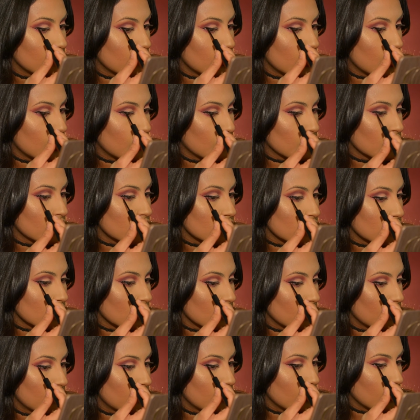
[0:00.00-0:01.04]
now we're just
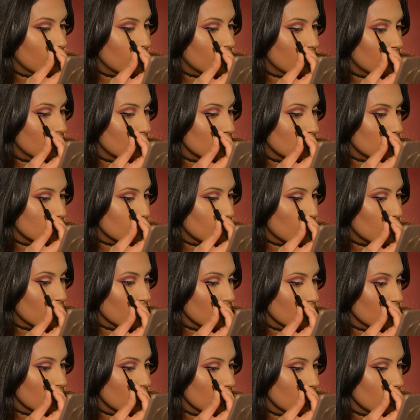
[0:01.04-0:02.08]
gonna fill in this
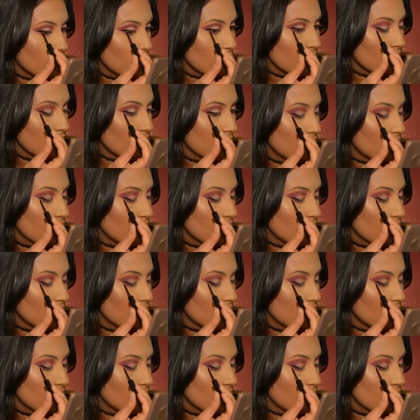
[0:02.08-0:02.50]
part here.